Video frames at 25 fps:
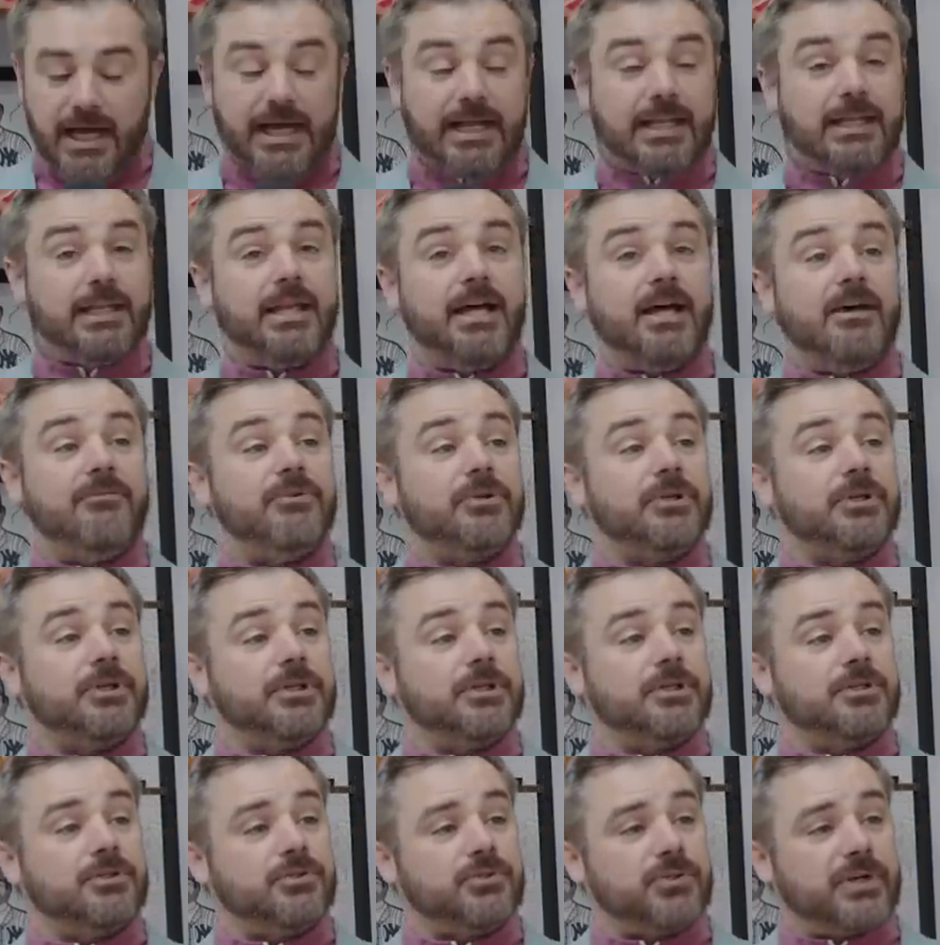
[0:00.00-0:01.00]
I love a
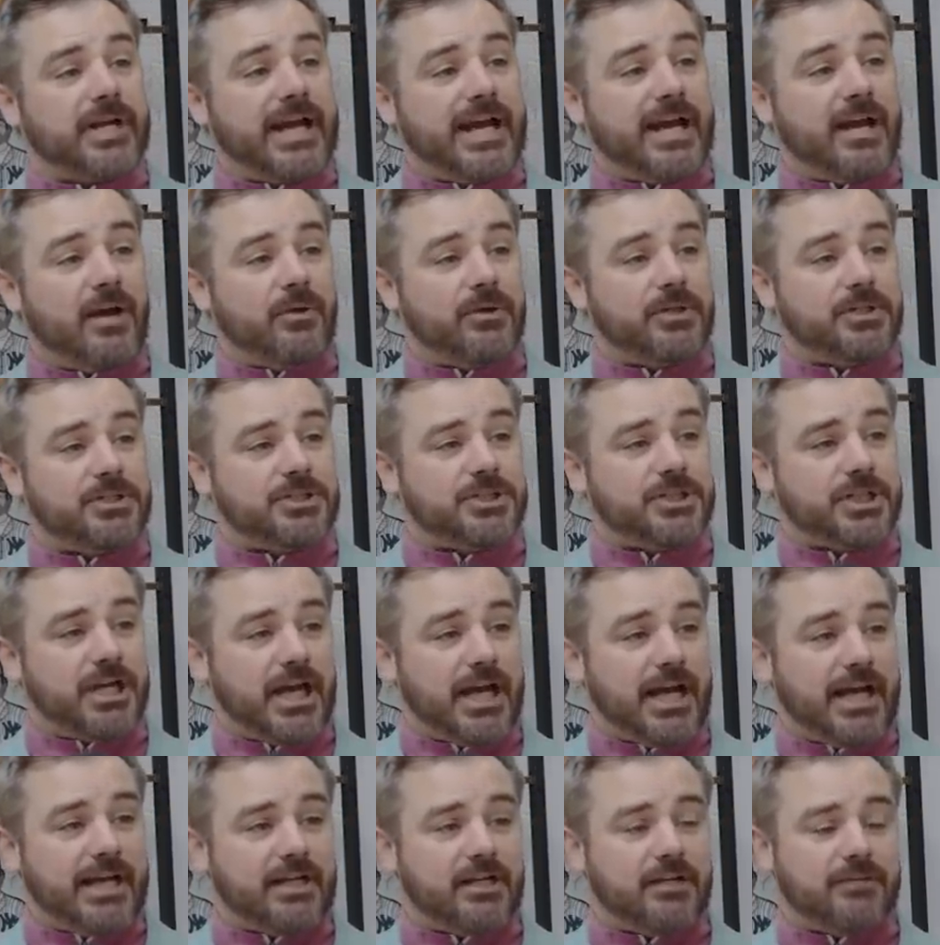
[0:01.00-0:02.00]
good crowd
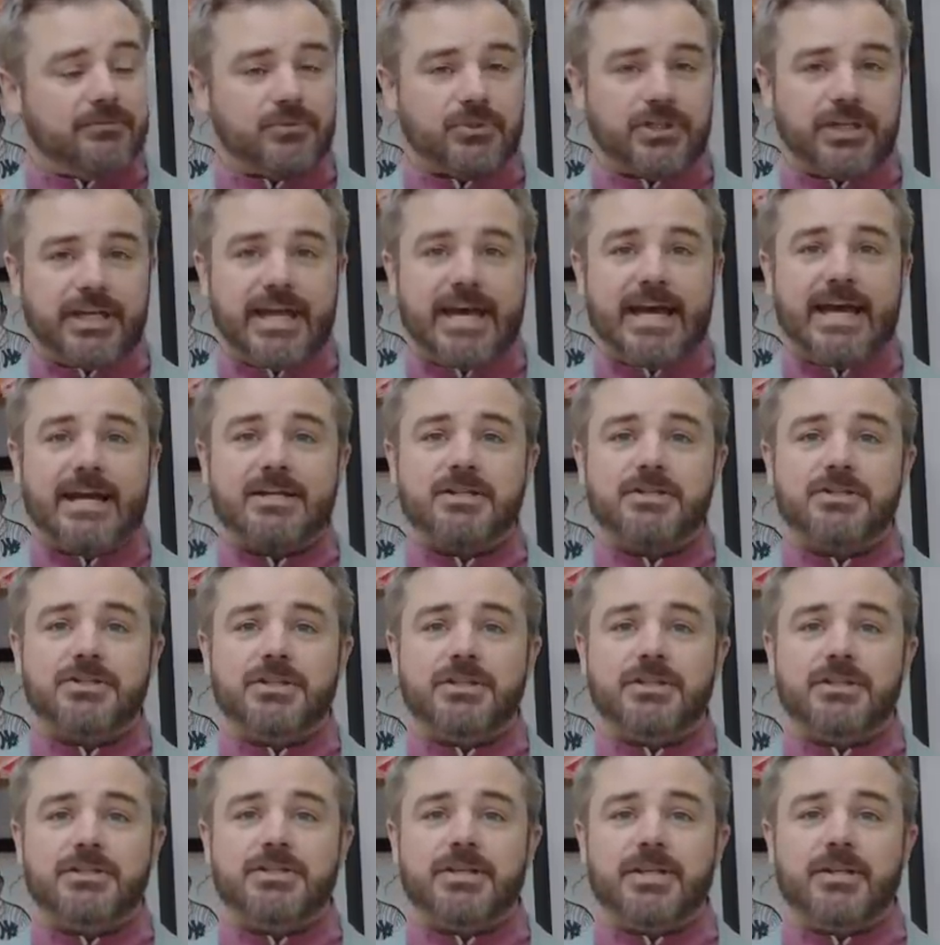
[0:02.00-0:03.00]
shot of
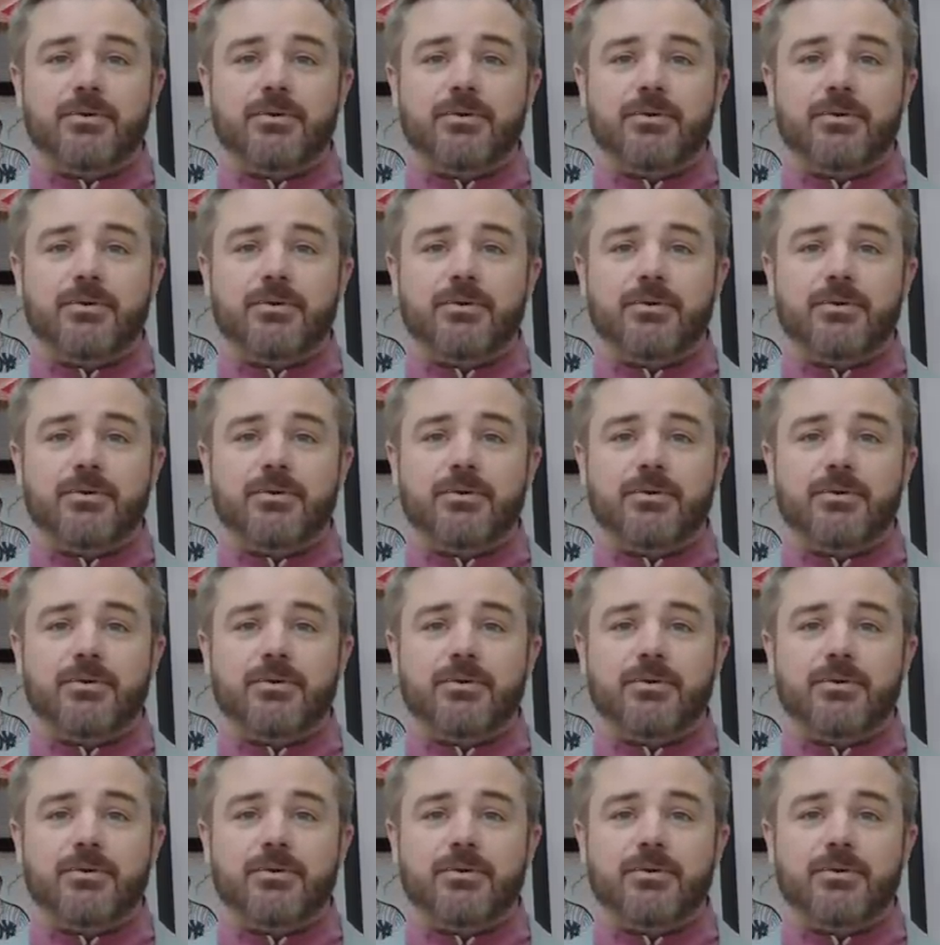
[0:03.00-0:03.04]
reactions,